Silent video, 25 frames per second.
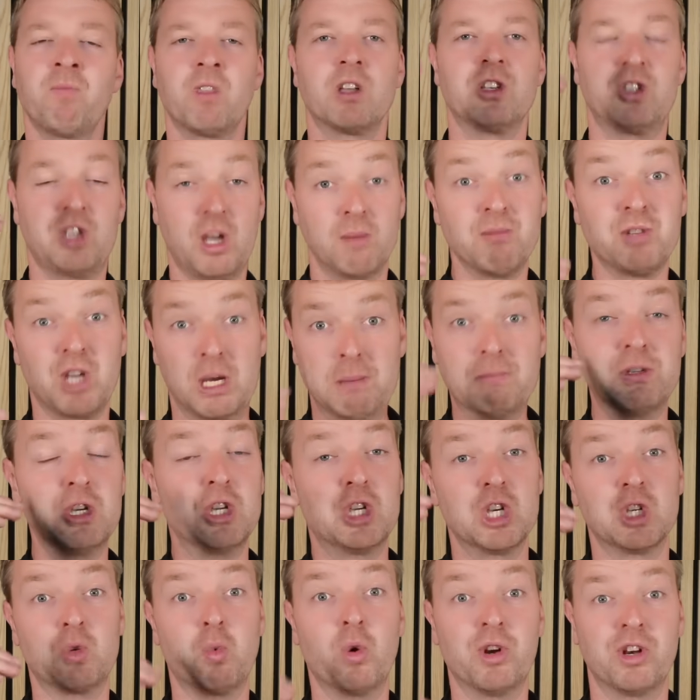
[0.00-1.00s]
Sometimes you
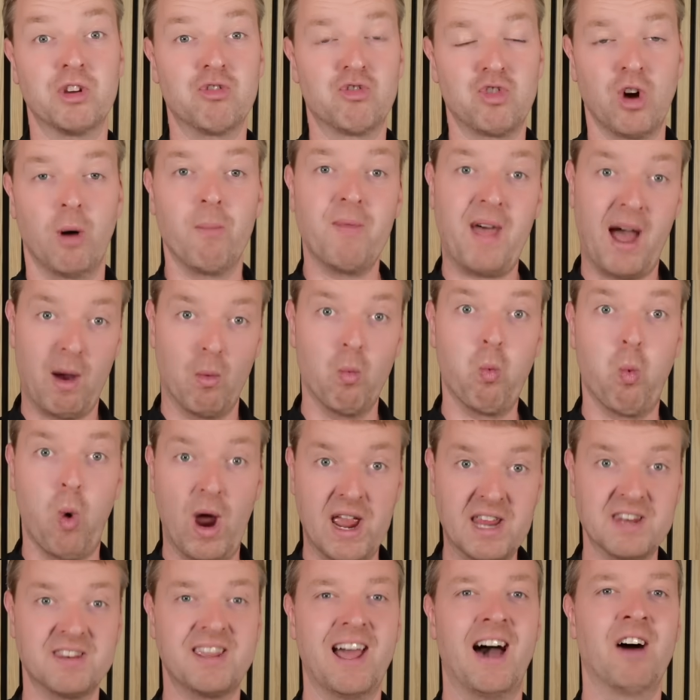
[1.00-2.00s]
just want to drop that
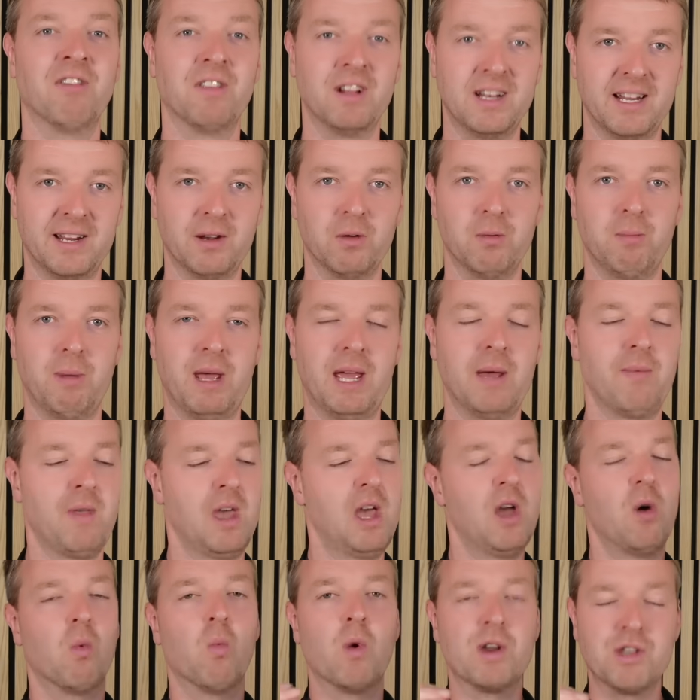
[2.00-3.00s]
weight down a little bit.
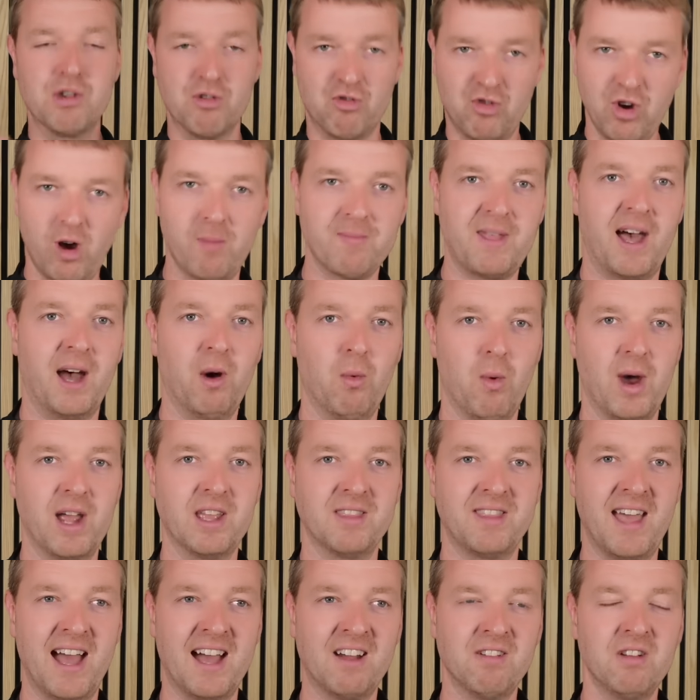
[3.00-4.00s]
When you drop that
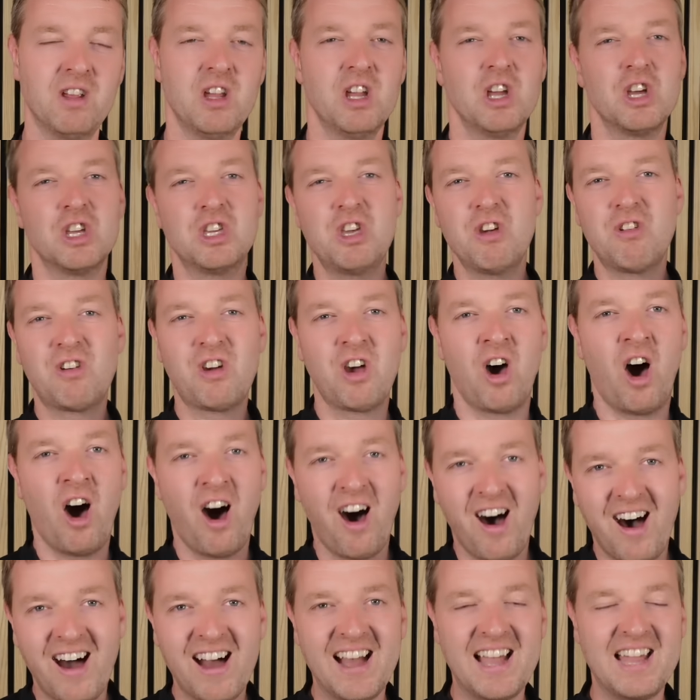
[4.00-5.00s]
weight down, you
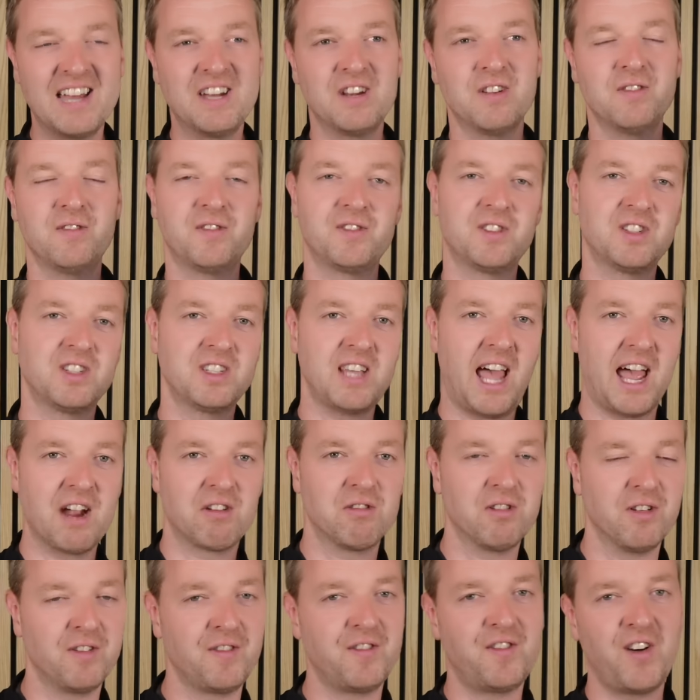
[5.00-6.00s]
kind of
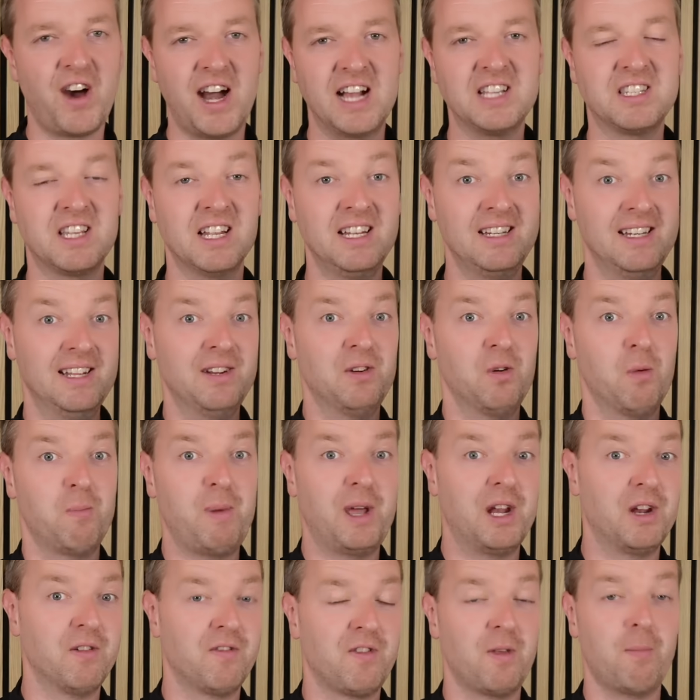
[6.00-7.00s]
sacrifice a little
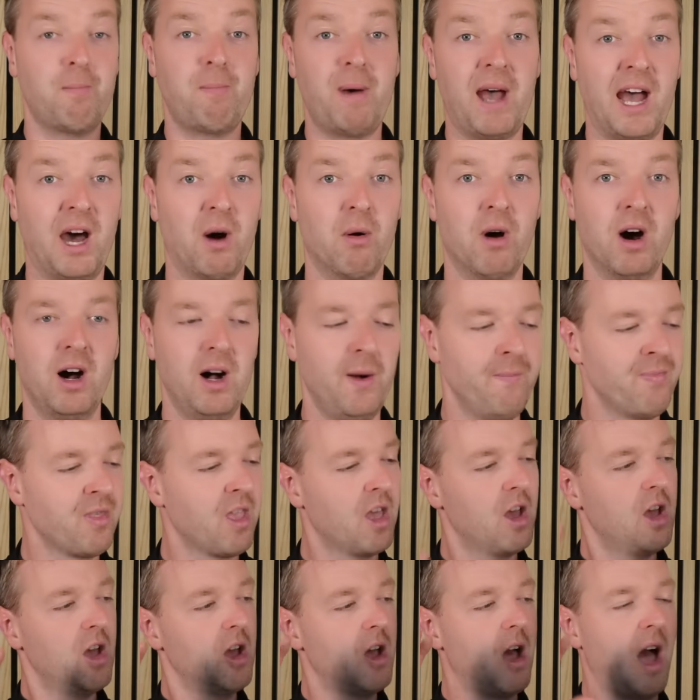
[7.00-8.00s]
bit of the power.
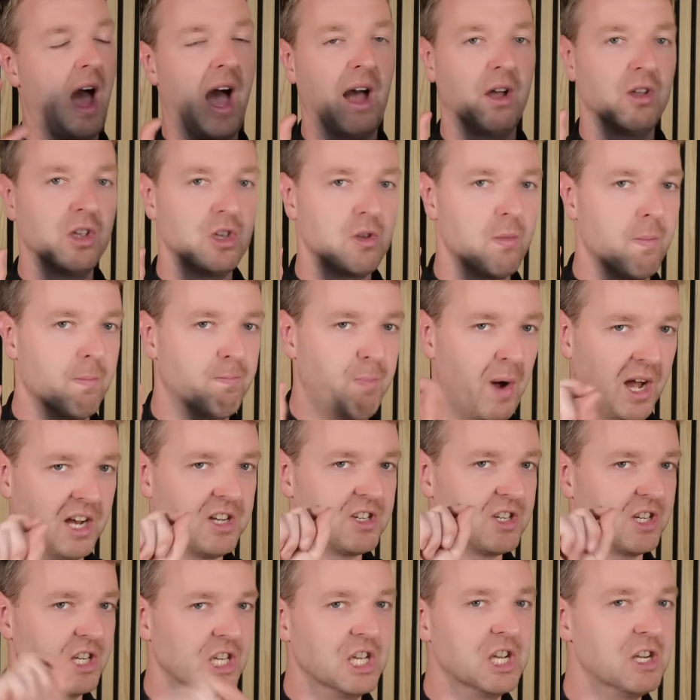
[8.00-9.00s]

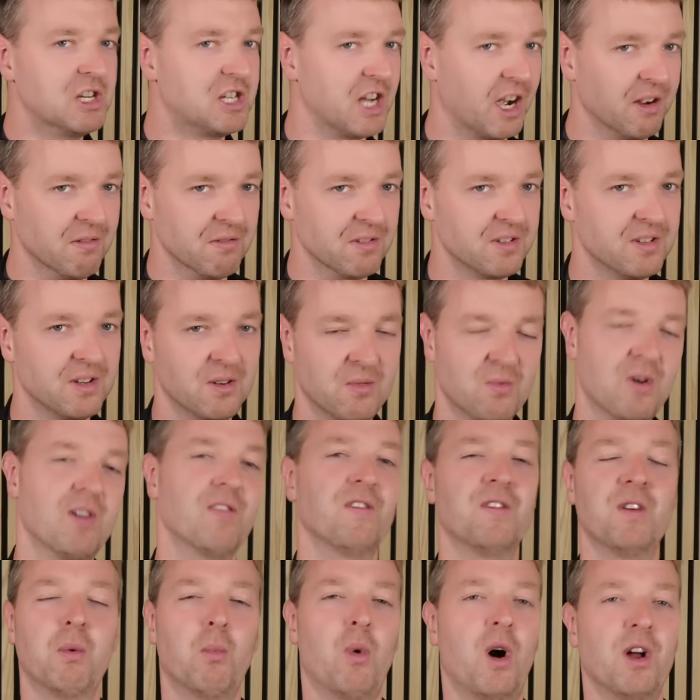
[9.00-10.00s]
But you don't
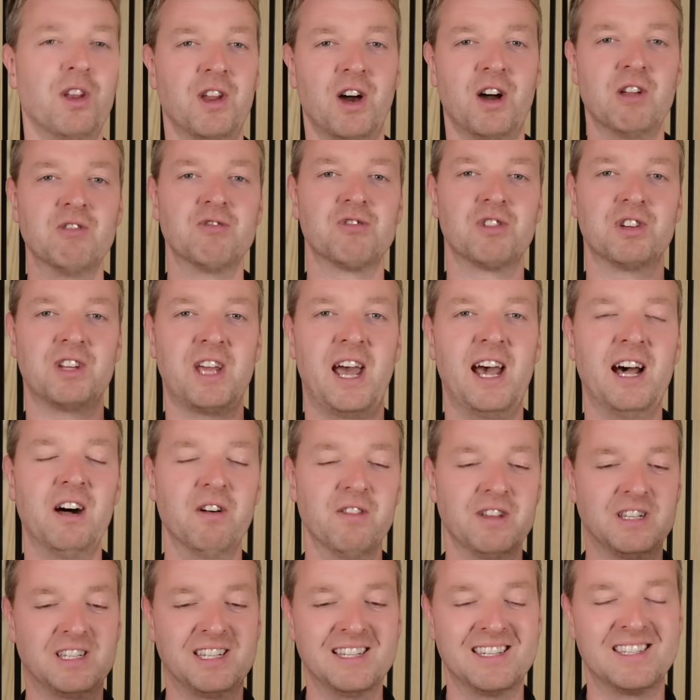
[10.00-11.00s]
with the 100L.
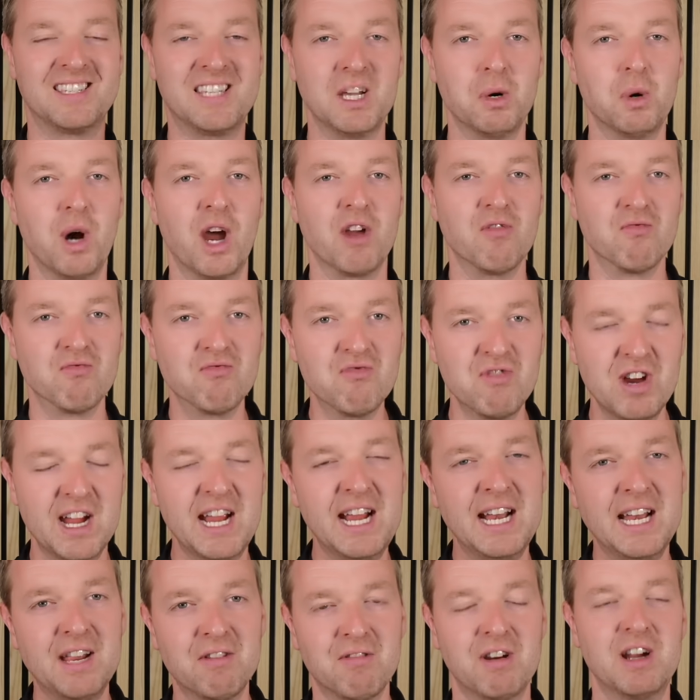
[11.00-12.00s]
This is still a
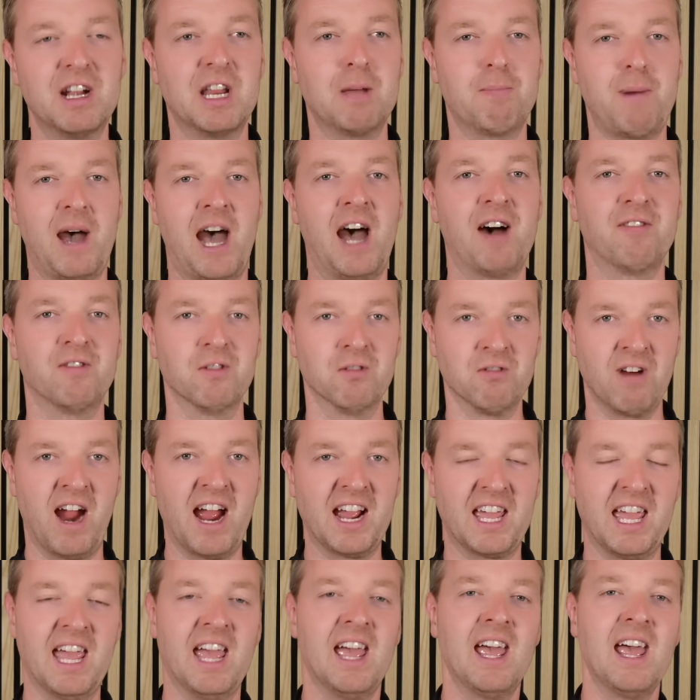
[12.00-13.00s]
really, really powerful
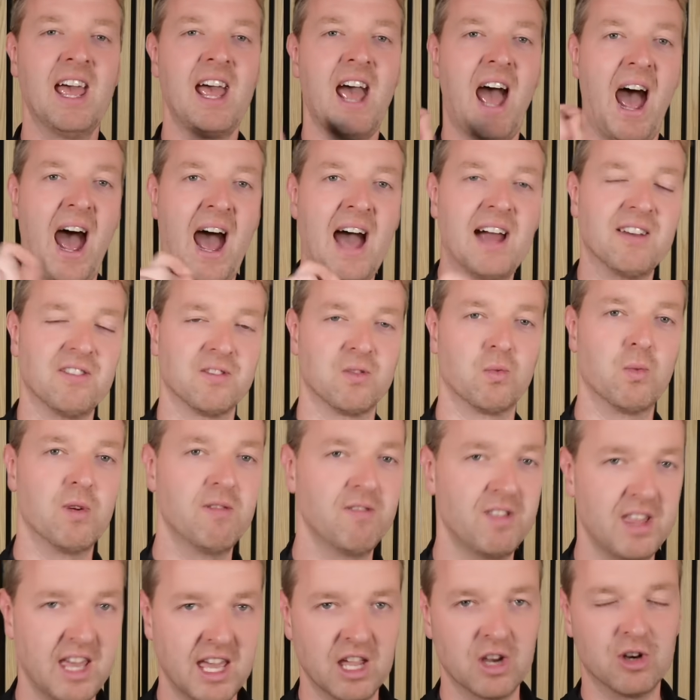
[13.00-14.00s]
racket, and
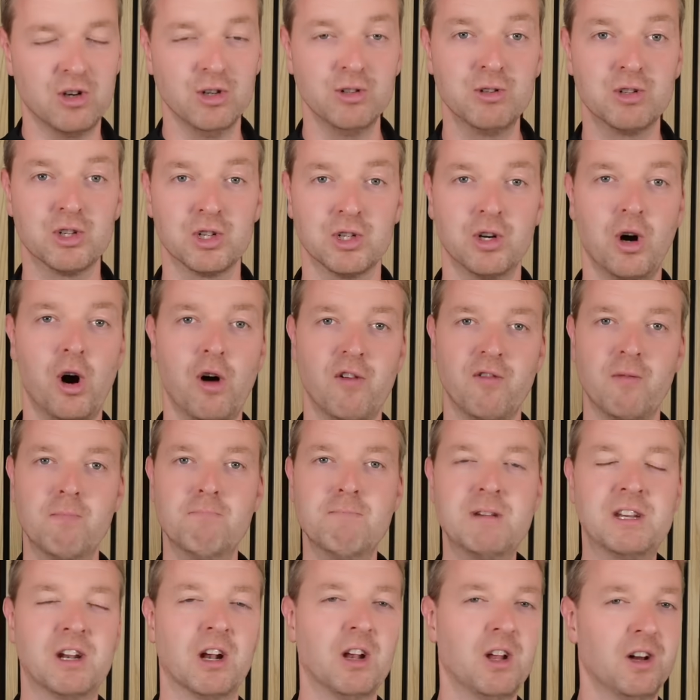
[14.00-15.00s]
with the inclusion of
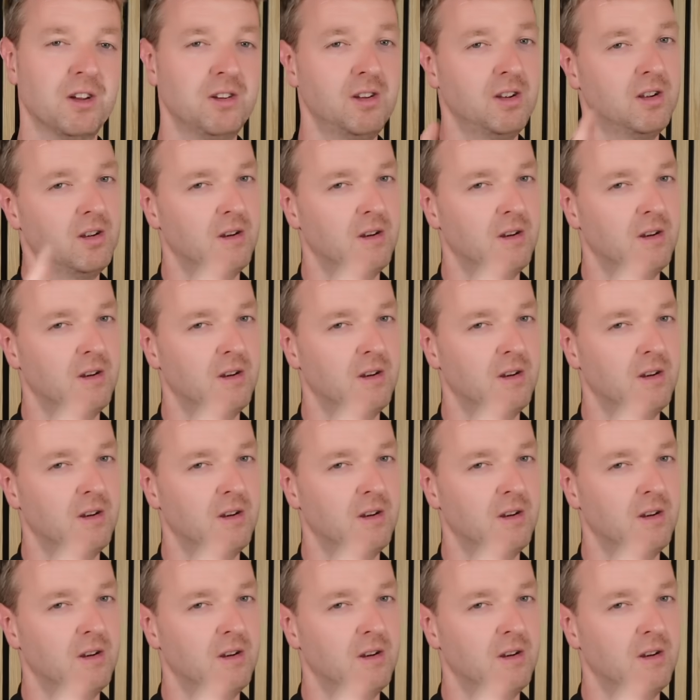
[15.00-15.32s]
Minilon,